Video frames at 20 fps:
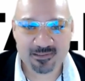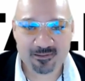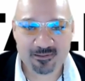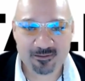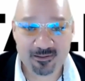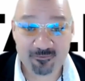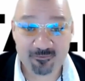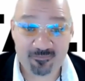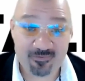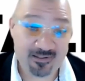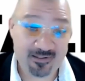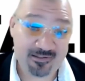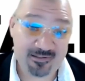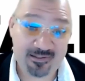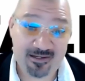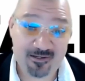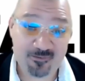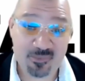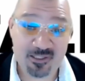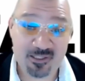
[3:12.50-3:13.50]
finally, I
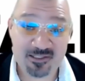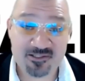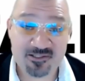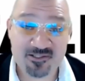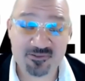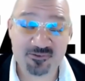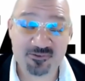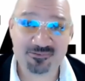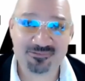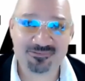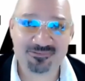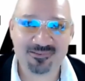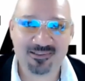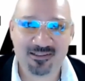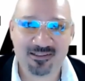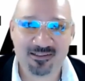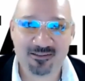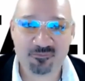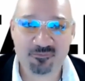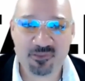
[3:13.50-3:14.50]
made it to
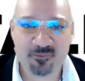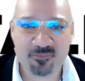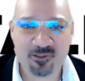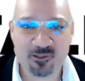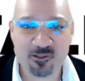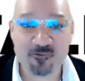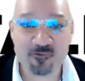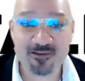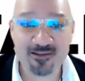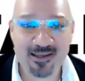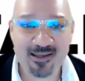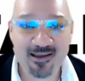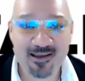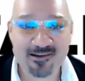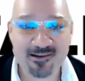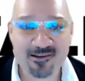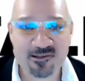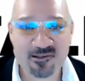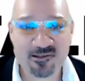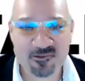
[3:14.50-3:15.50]
my beloved
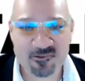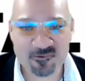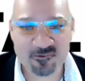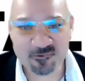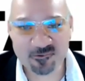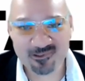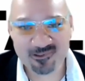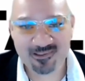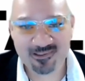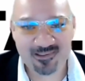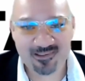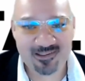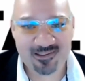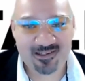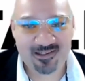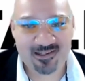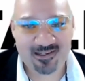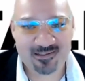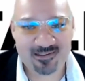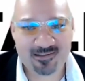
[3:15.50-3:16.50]
Canada, though.
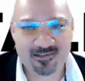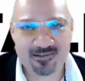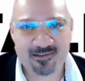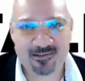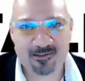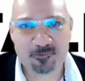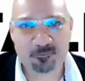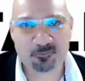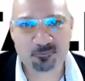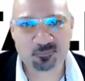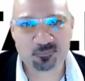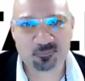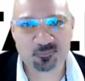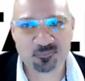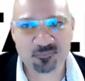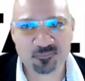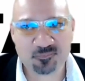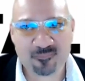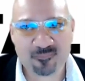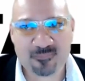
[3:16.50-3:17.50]
And
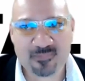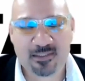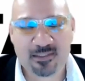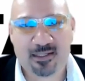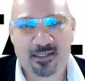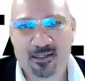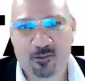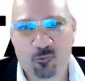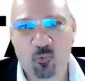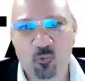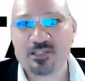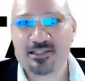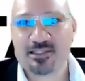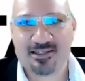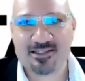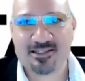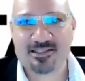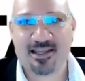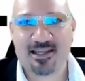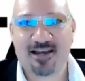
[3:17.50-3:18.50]
once I
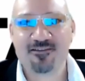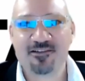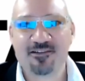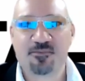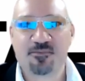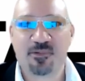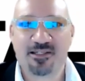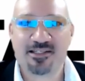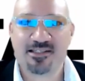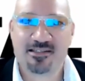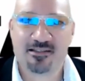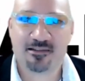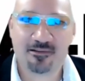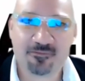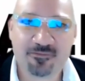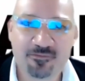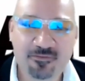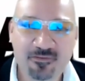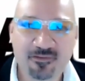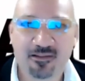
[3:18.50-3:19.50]
established myself,
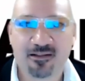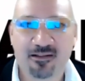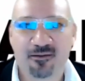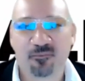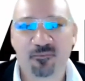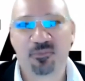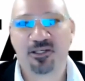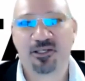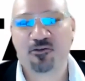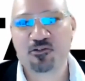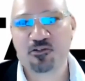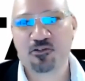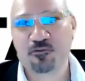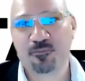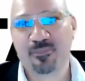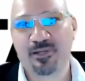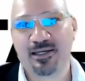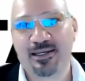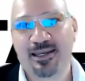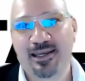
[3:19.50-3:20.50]
because of
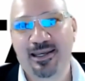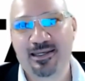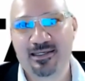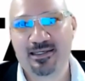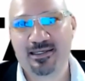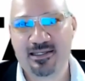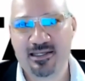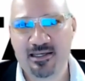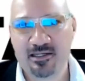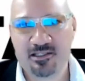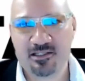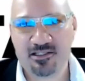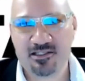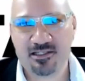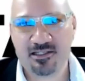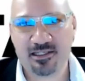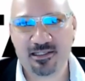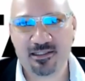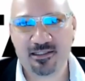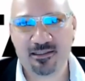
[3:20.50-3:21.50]
my
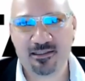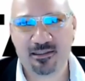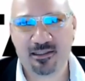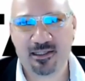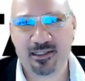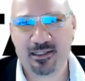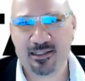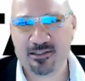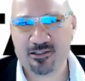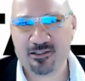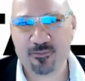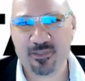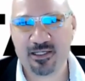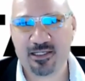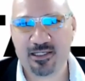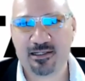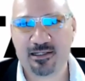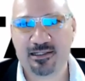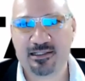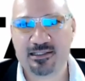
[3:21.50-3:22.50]
ADHD, I had to make
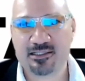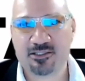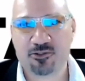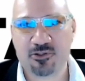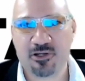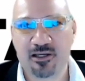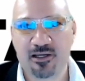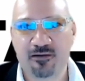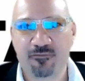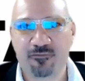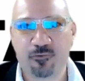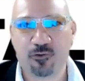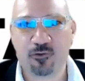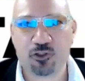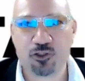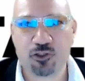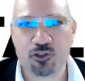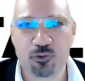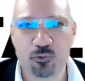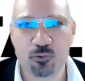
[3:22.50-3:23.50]
an extra effort
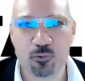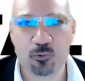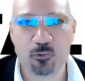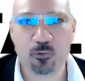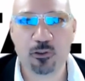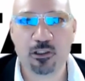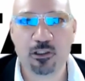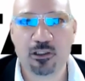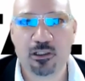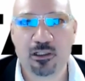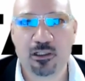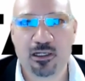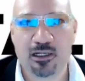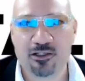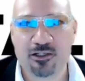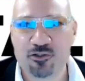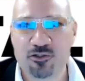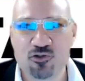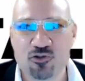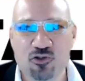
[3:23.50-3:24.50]
to
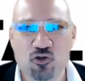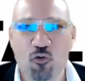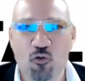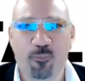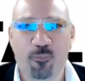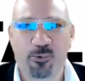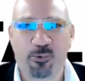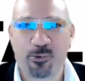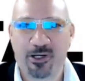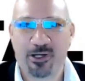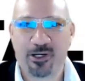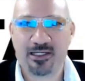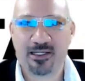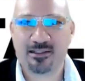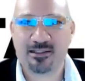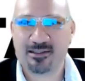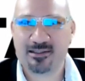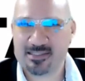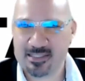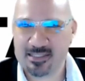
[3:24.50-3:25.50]
just operate at
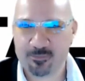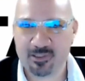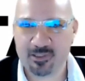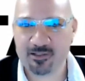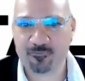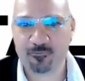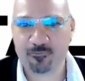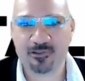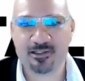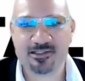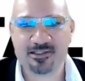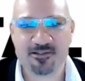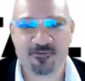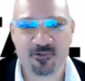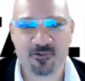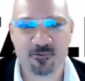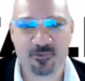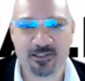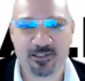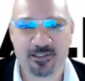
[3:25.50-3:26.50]
the same level as
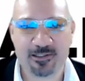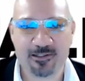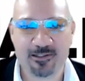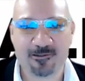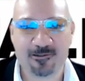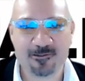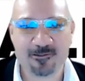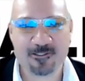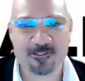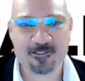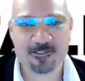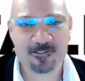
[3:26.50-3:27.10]
everybody else.